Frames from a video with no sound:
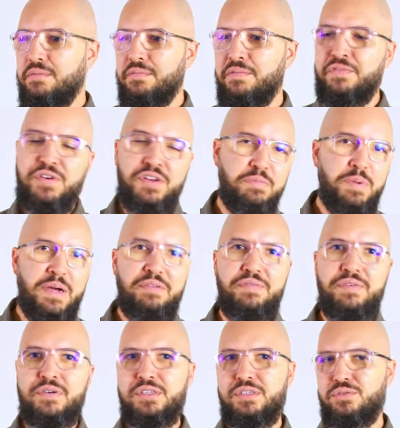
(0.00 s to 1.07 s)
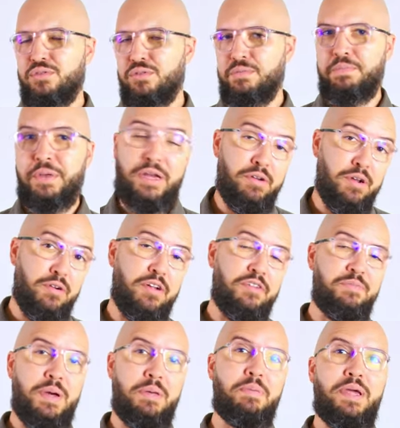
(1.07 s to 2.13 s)
verse by verse or paragraph
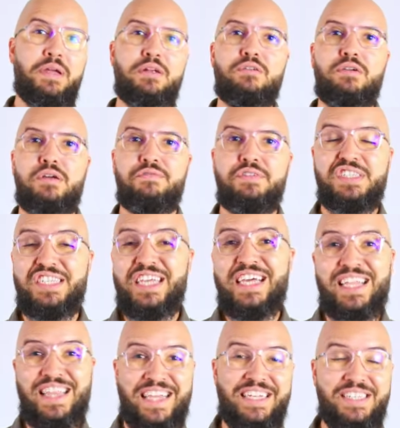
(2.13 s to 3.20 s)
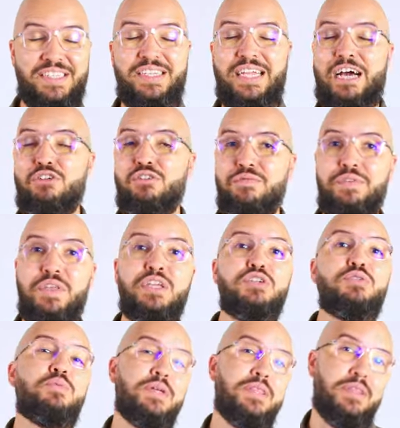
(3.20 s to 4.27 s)
by paragraph and take a lesson out of each
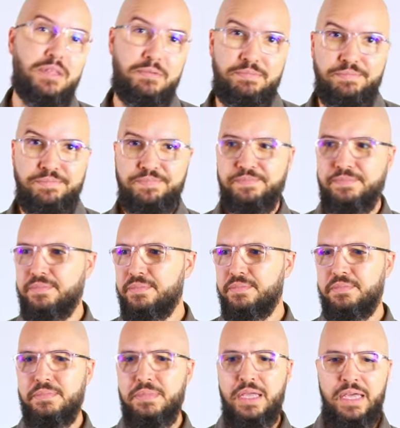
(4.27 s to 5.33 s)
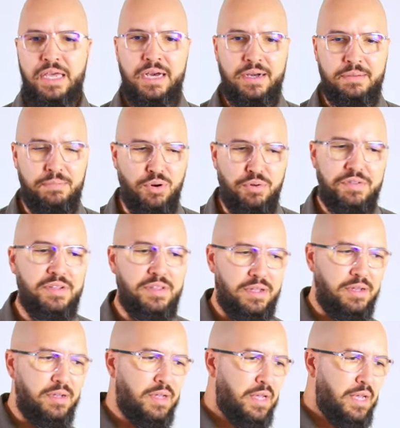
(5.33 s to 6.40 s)
one of them. Uh, most of
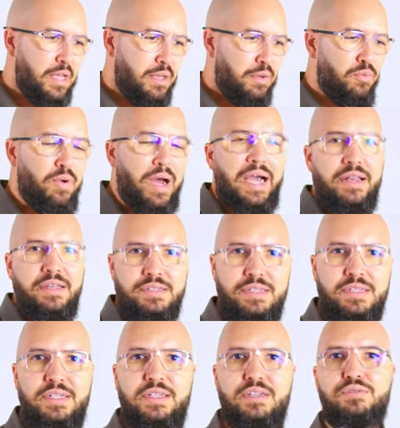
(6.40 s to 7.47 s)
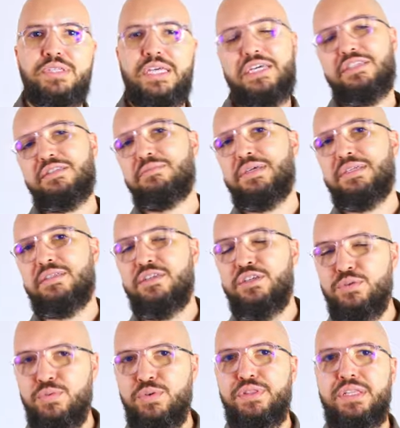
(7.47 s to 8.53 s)
the writings in the New Testament, you
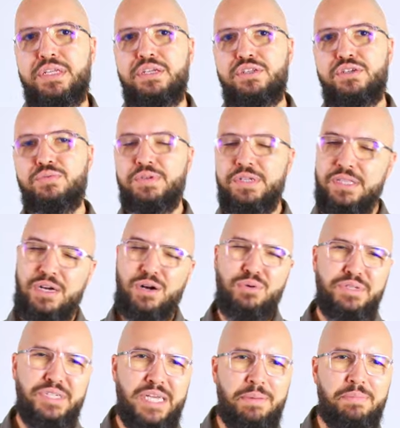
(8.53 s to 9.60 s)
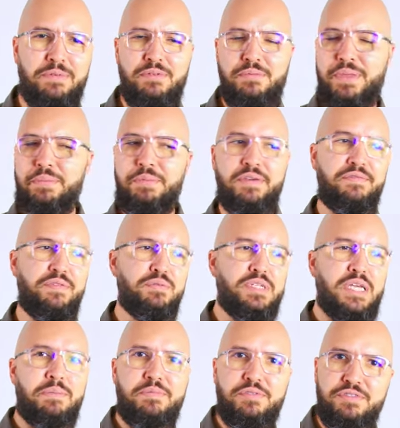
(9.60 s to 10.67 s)
would need to read the whole chapter, maybe a few
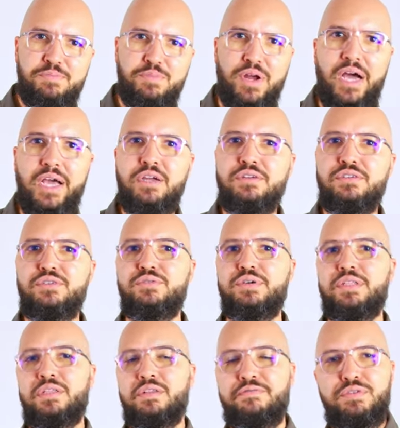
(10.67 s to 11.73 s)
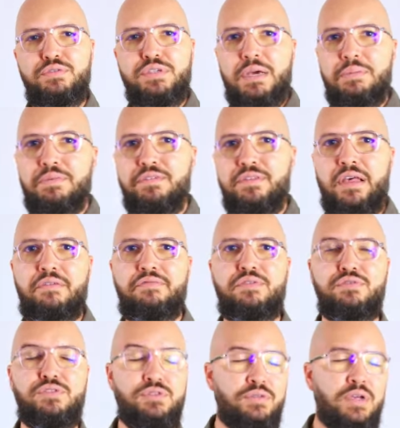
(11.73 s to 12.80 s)
chapters prior to it, a few chapters after,
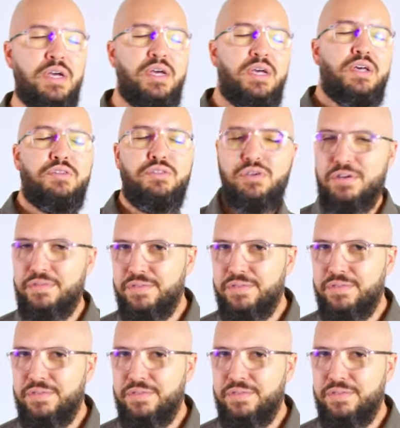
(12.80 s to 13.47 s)
to sort of